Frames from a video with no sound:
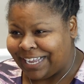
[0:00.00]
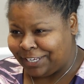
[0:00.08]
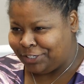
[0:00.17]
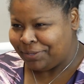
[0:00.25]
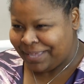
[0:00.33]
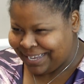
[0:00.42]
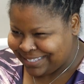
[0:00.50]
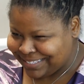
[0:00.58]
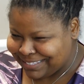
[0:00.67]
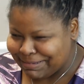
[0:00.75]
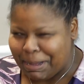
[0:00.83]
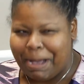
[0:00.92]
I could do this?
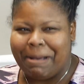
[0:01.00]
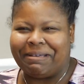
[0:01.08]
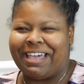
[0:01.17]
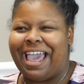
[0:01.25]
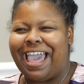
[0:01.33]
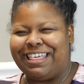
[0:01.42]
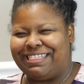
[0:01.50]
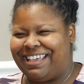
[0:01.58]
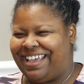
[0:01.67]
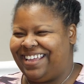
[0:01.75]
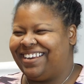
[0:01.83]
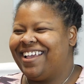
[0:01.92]
Okay,
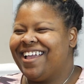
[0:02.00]
then.